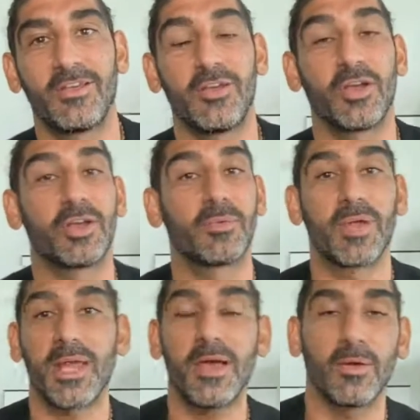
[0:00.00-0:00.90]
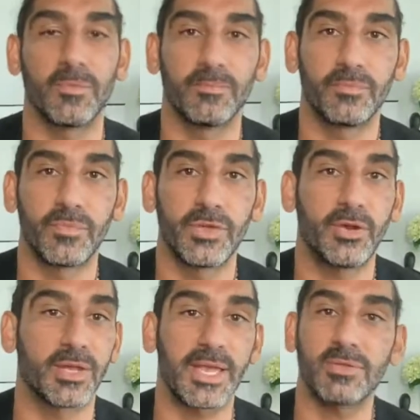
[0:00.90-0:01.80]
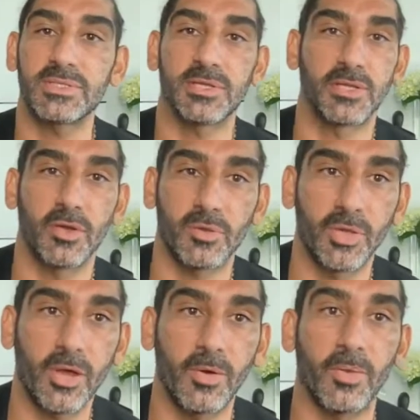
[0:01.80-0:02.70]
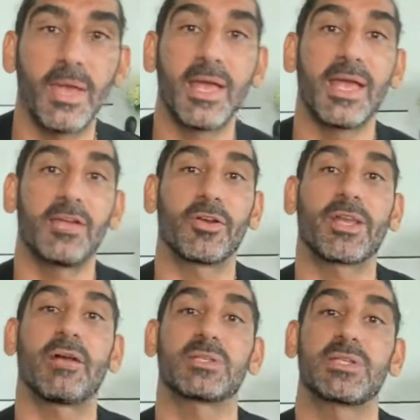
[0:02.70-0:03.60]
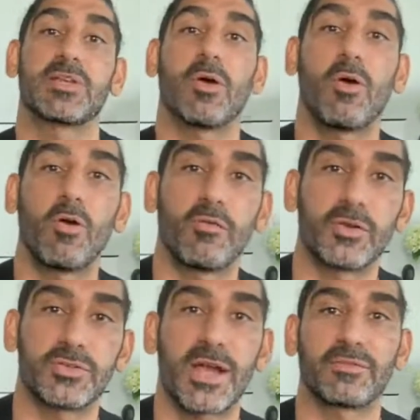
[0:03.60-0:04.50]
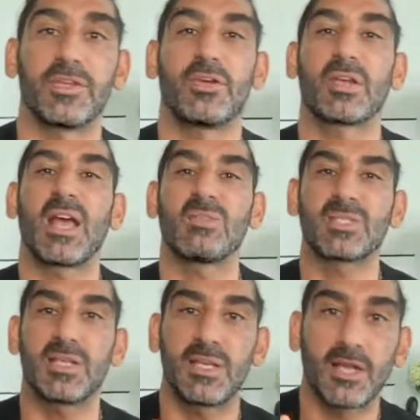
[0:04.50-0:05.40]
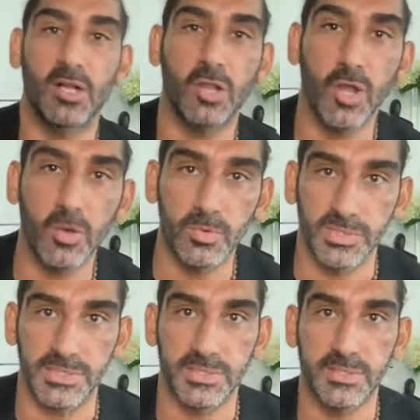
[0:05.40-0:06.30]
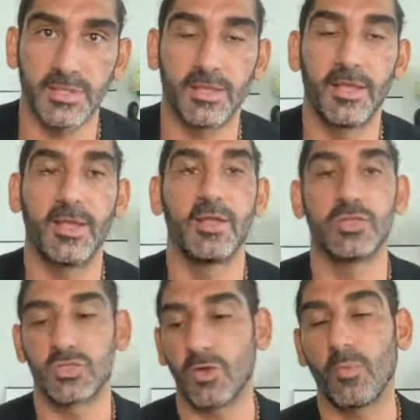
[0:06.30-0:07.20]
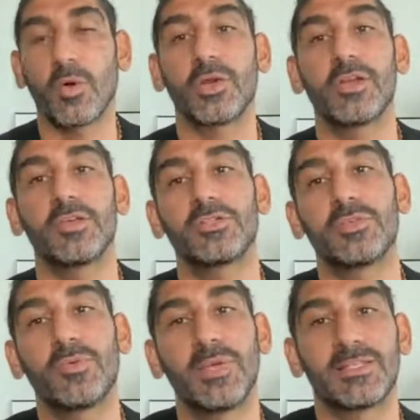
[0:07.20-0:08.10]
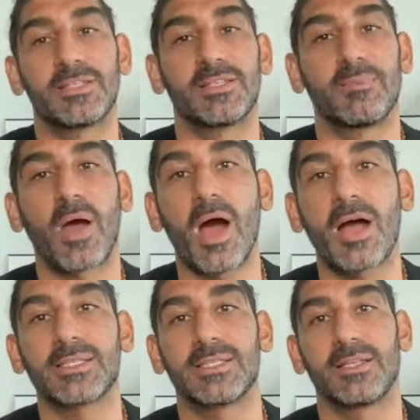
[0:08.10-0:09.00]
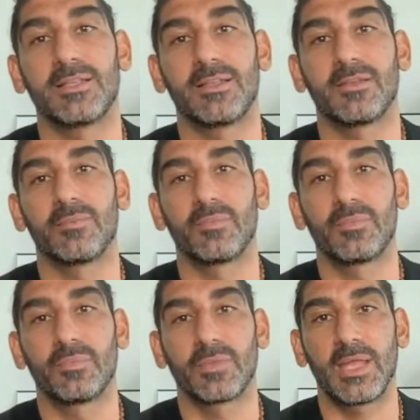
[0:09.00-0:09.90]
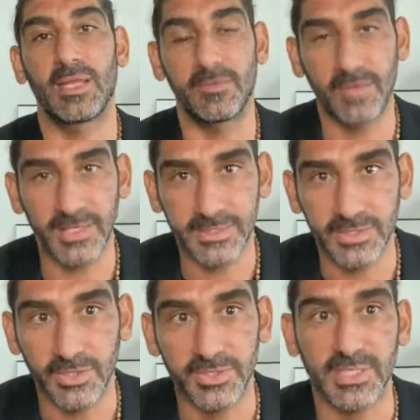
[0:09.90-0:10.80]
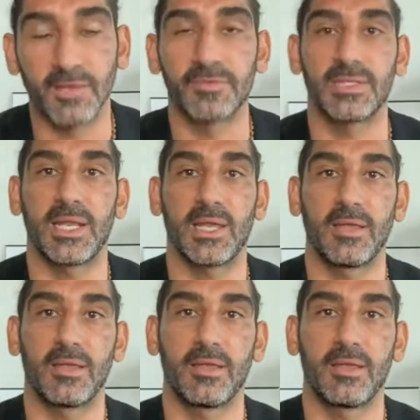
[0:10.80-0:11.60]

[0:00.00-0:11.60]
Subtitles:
you're going to run out. Your account's going to go low. Your account's going to go overdrafted. Your account's going to get closed. So what are you doing to deposit and invest in yourself today?